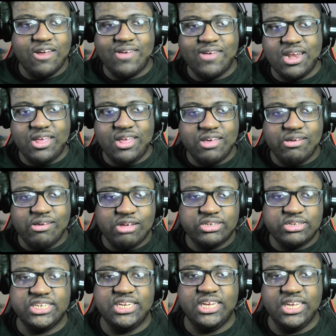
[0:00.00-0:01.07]
in the
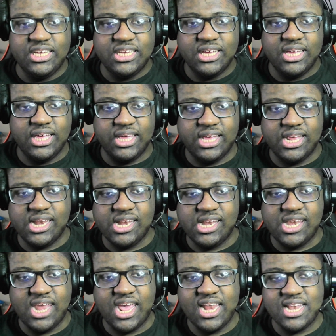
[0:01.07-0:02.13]
UFC,
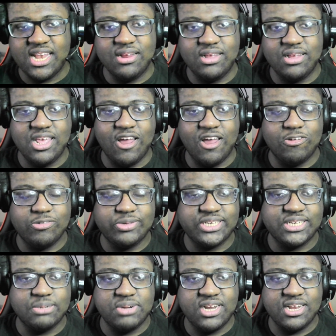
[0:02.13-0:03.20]
they, you know,
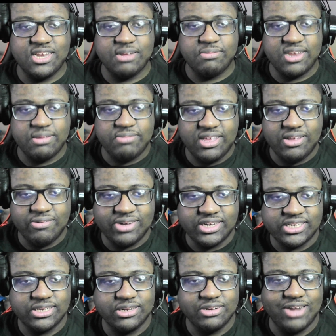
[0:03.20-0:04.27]
some of the WWE
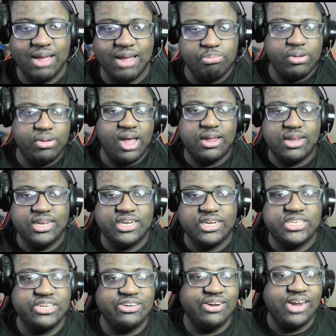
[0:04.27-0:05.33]
wrestler like Brock
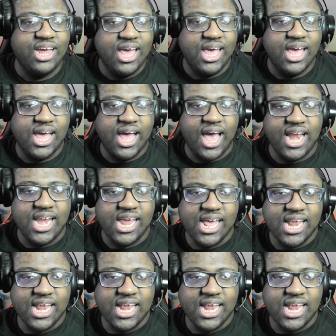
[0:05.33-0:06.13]
Lesnar, I think